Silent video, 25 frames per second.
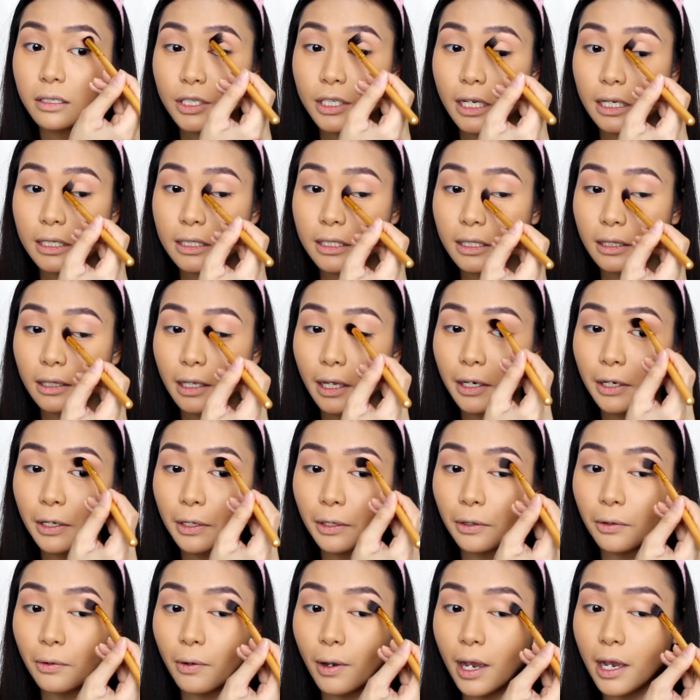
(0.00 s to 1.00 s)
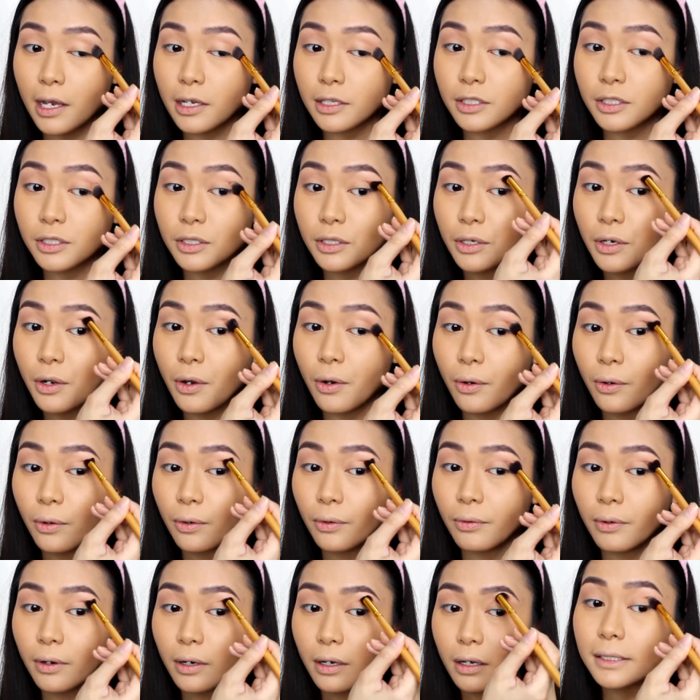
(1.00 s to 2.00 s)
Just letting you guys
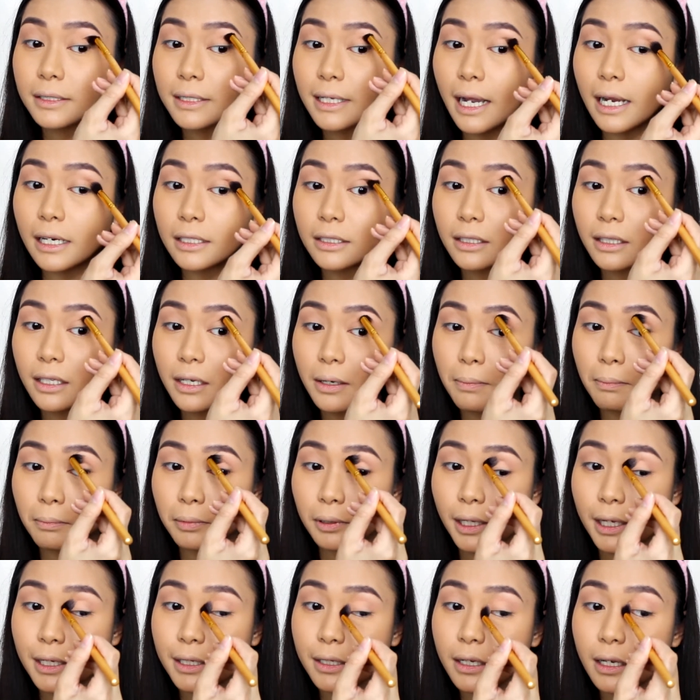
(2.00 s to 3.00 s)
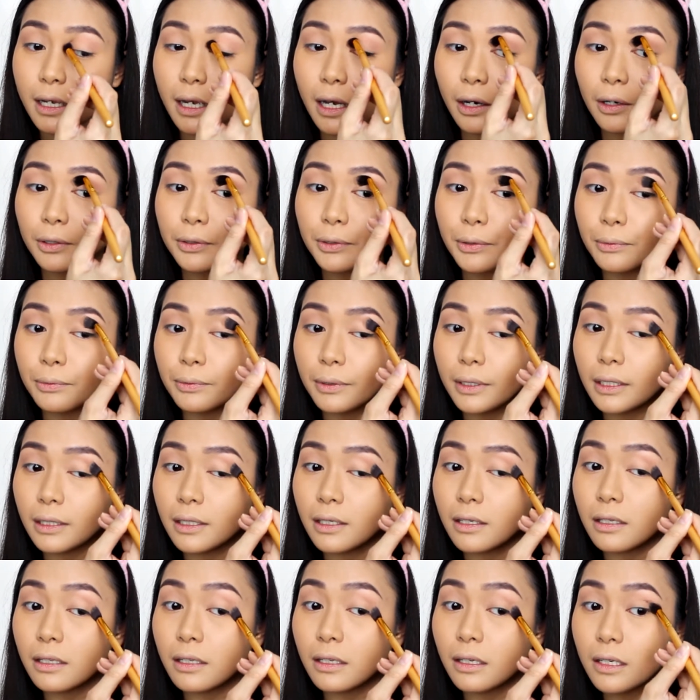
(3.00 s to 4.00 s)
know. It's actually blending out
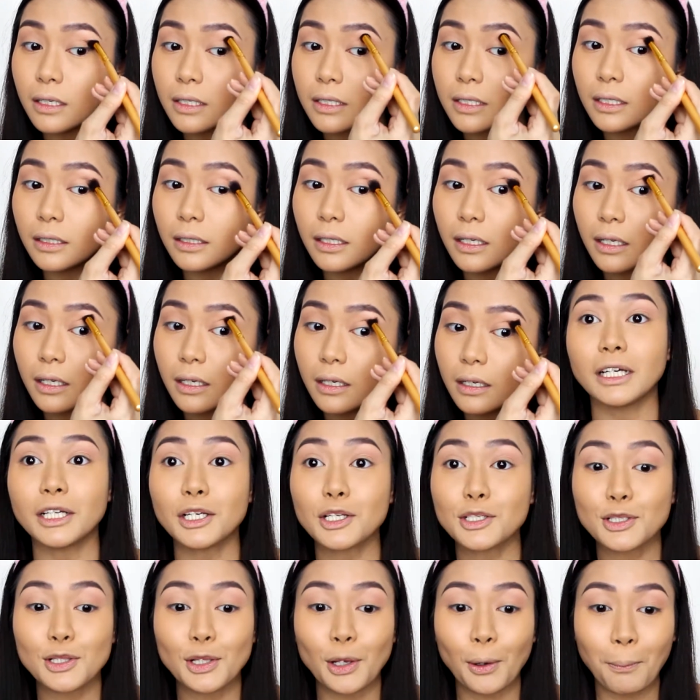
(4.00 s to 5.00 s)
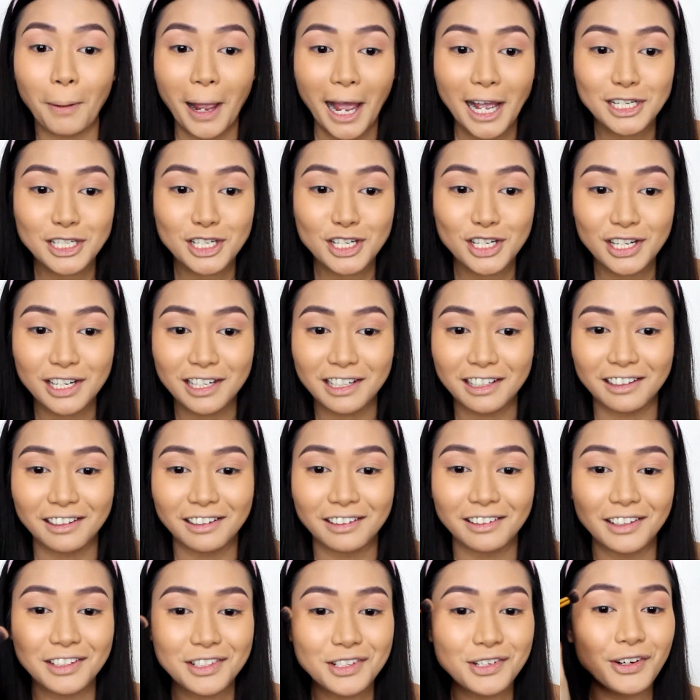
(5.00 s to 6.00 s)
really easily. It doesn't look patchy.
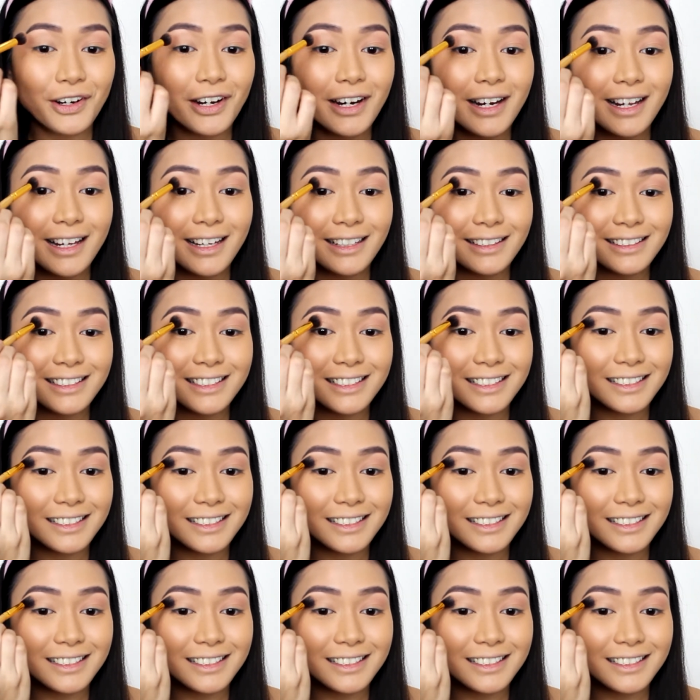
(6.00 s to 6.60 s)
That's great.